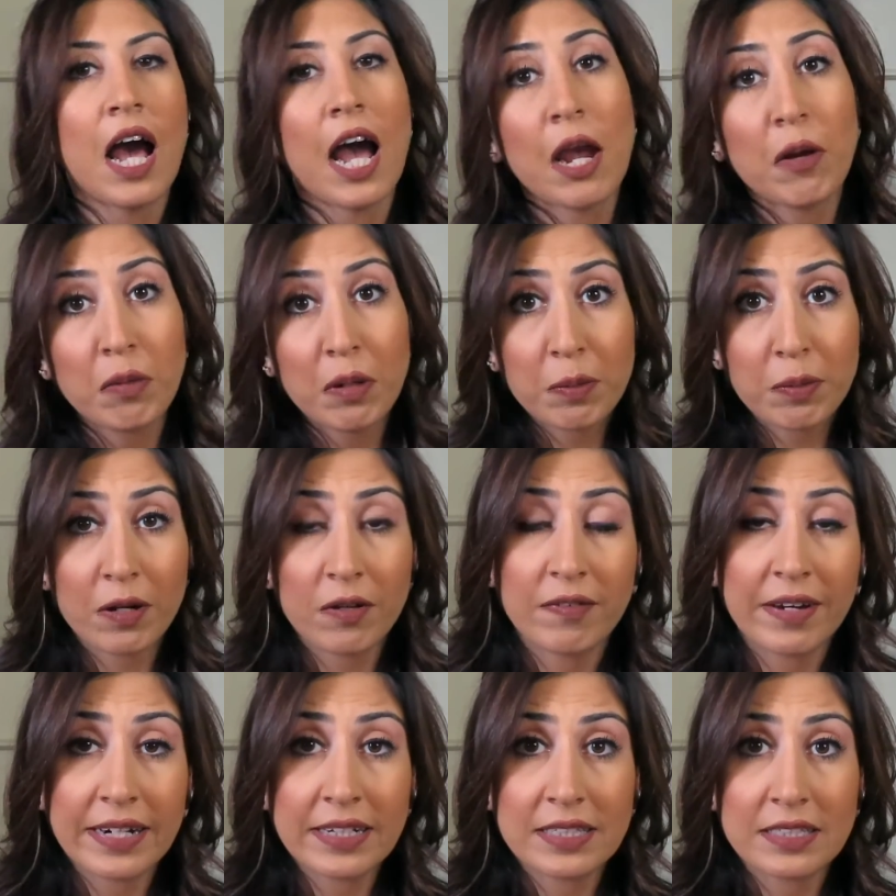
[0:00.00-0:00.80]
I will
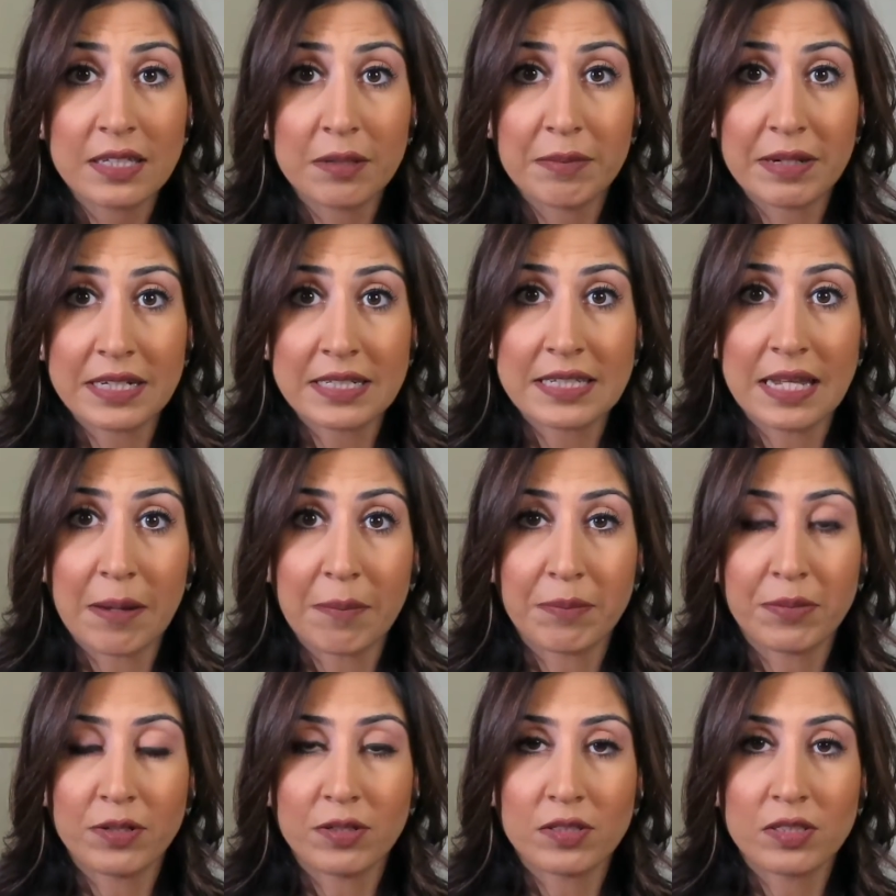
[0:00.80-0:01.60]
provide some
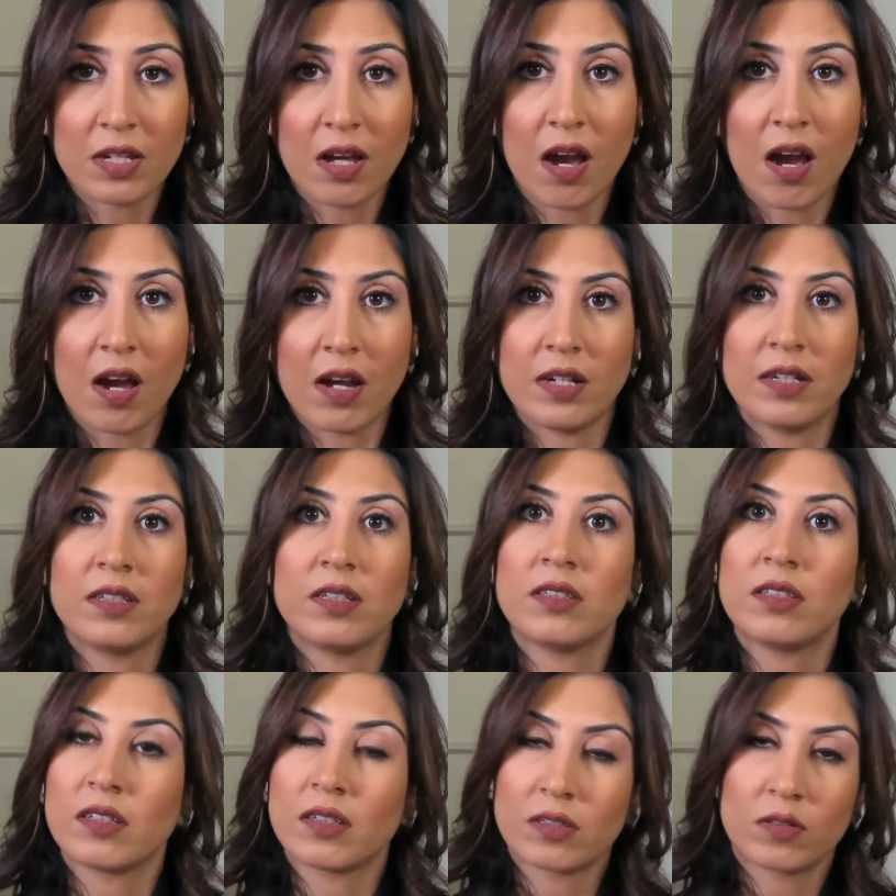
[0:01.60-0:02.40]
examples on
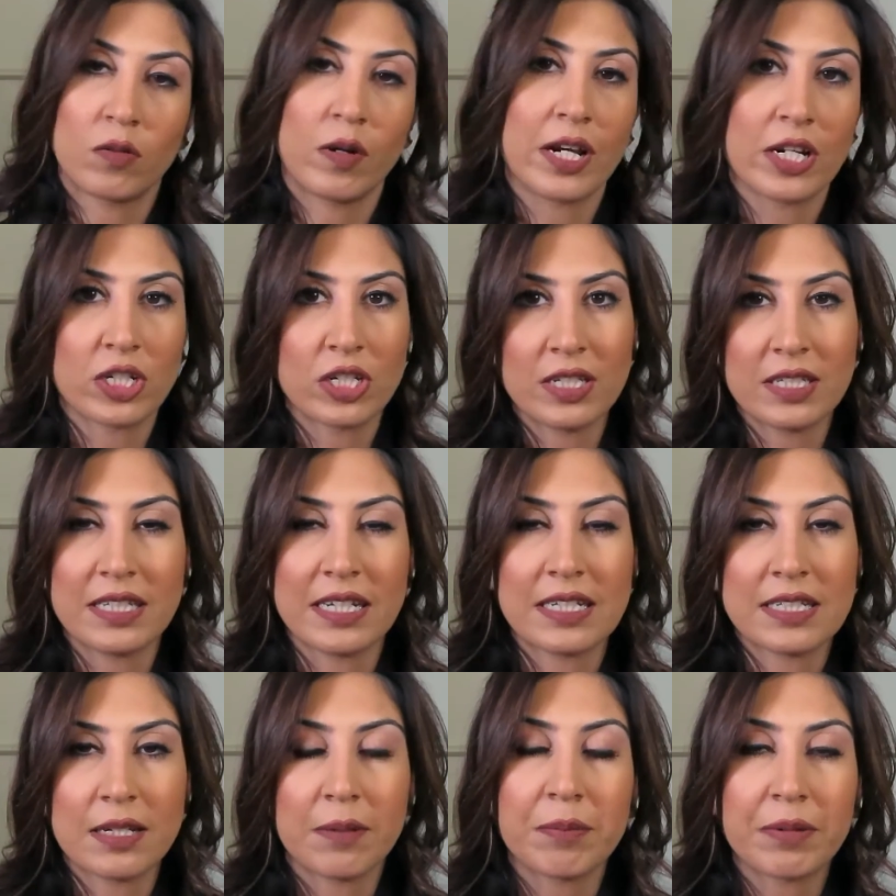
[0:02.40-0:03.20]
the questions
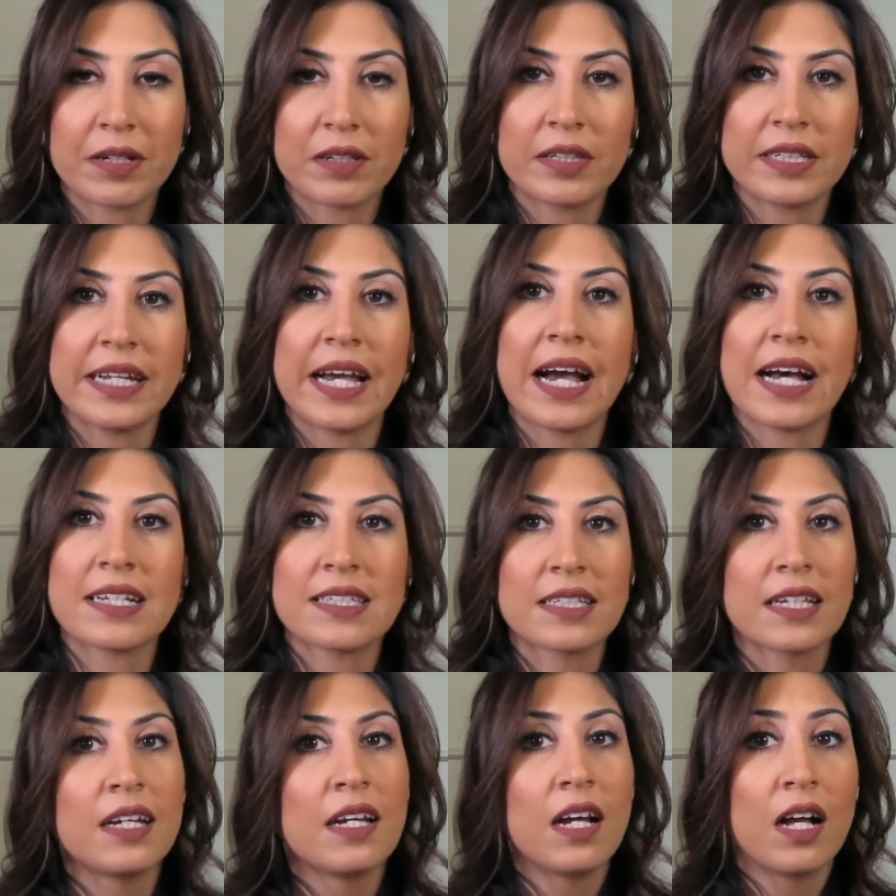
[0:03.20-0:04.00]
they typically
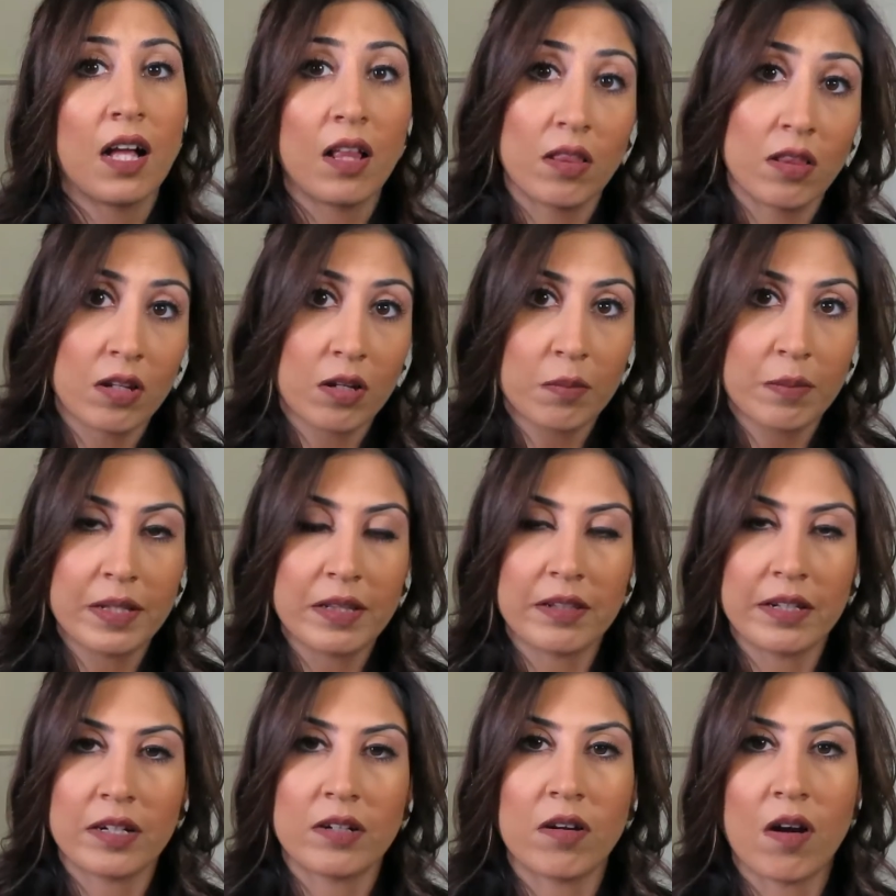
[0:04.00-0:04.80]
ask a little
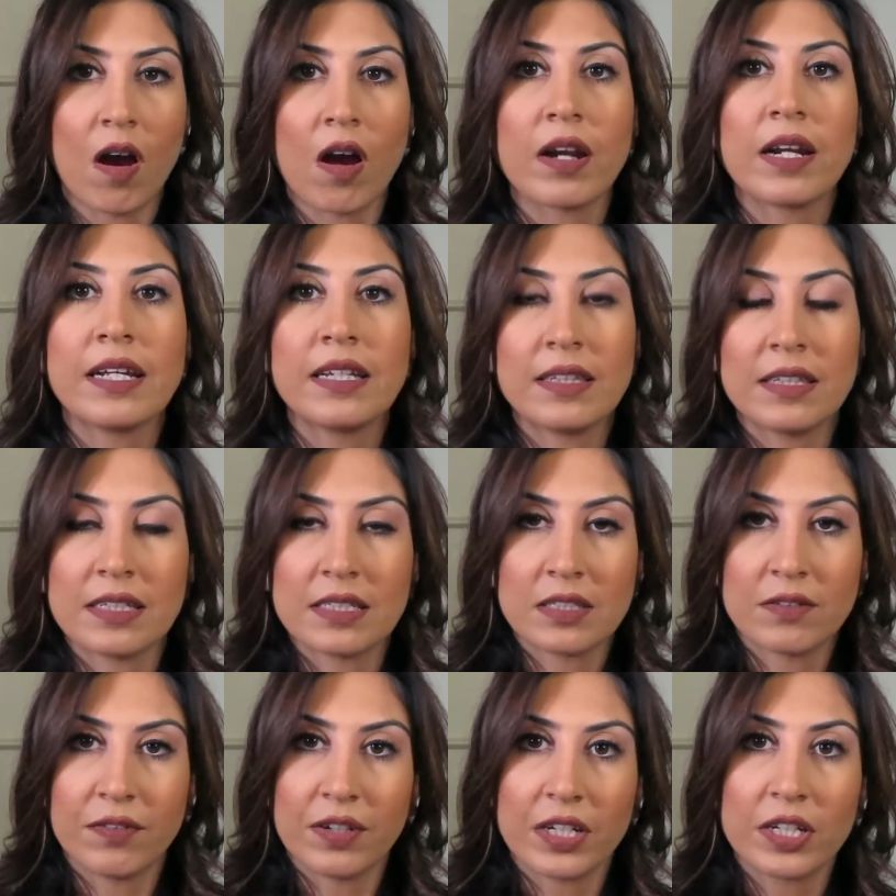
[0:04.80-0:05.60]
bit later on in
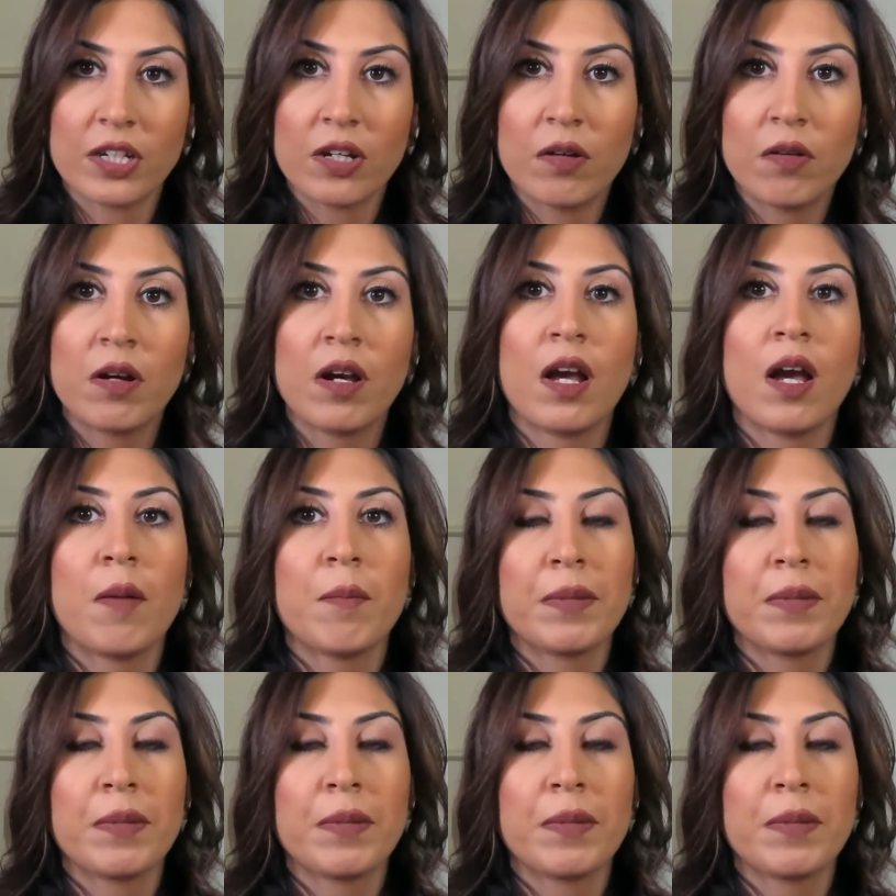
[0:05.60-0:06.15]
this video,